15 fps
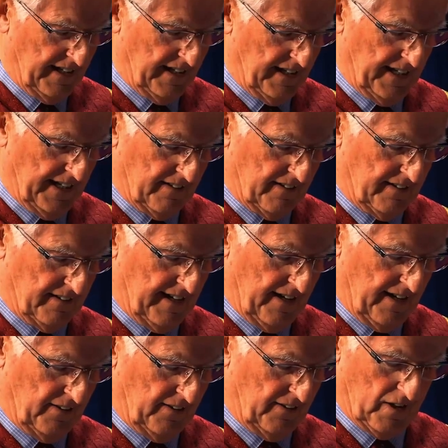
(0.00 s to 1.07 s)
here and
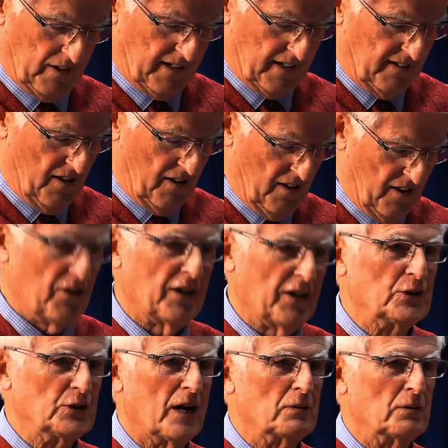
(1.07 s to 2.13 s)
elsewhere
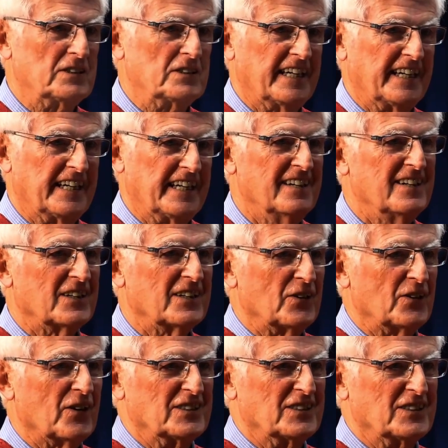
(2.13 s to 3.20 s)
thereto appertaining.
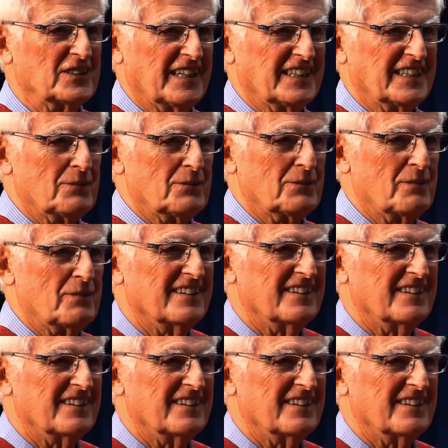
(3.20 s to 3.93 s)
Congratulations, Amanda.